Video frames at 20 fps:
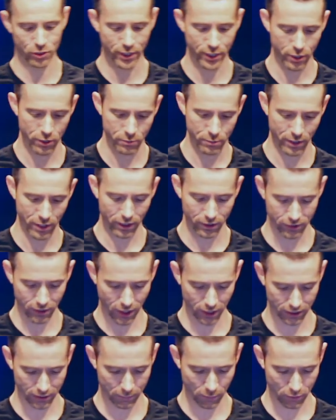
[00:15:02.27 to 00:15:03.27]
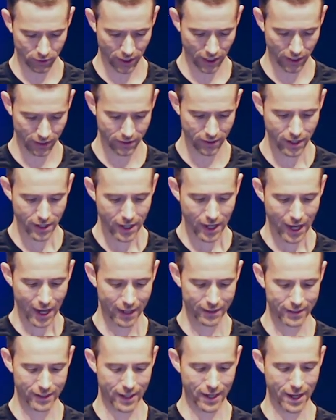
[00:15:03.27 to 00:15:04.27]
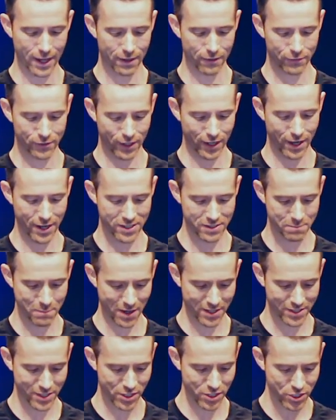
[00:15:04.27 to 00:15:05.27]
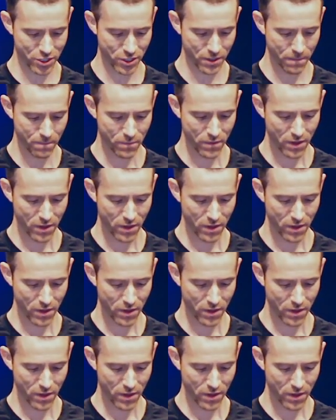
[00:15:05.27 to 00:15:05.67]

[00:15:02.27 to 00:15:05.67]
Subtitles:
later, but I'll talk about that at the end of today's message.